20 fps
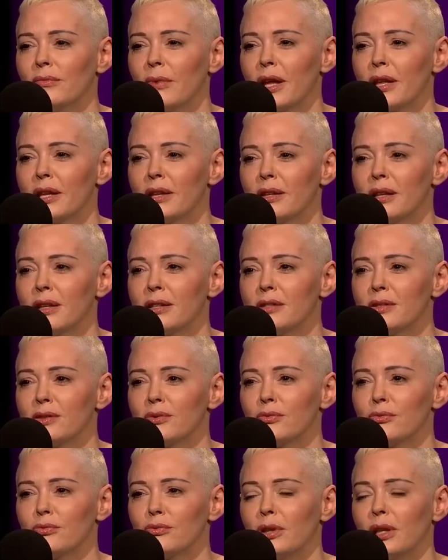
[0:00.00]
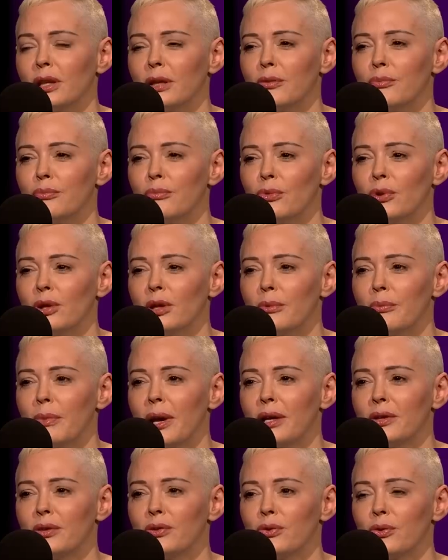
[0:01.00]
I think that's really, really
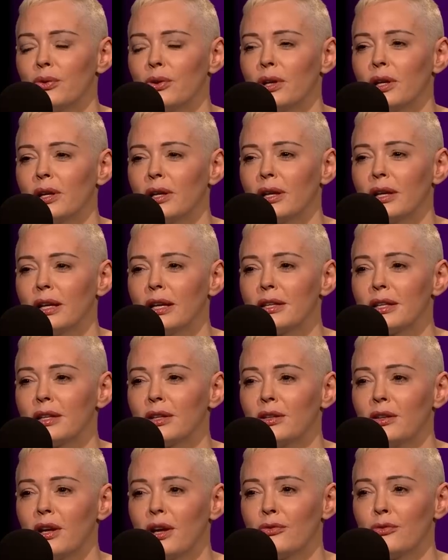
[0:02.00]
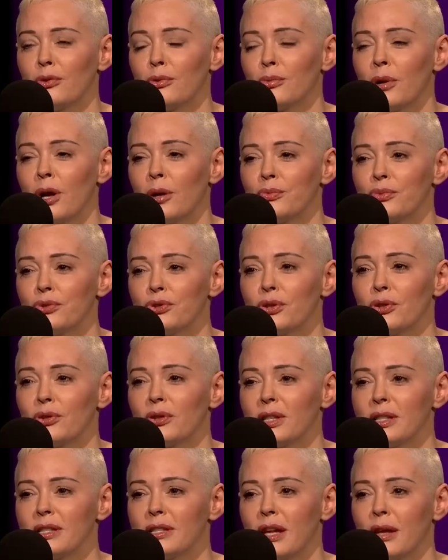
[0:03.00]
mandatory. And I think a lot of our problems
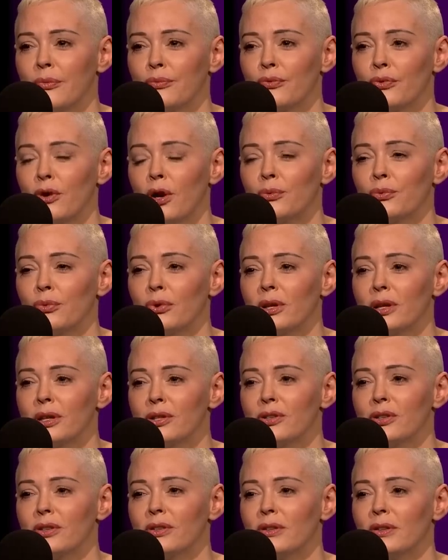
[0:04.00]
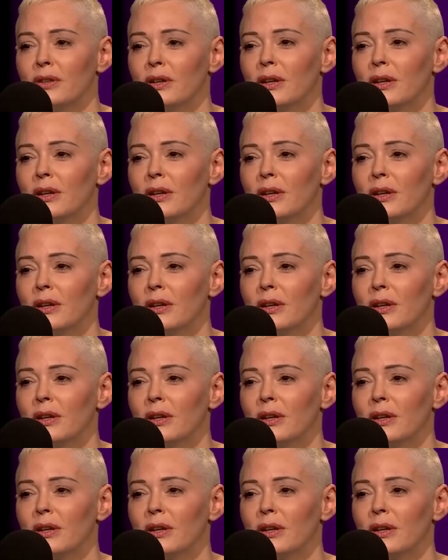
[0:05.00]
certainly stem from religion.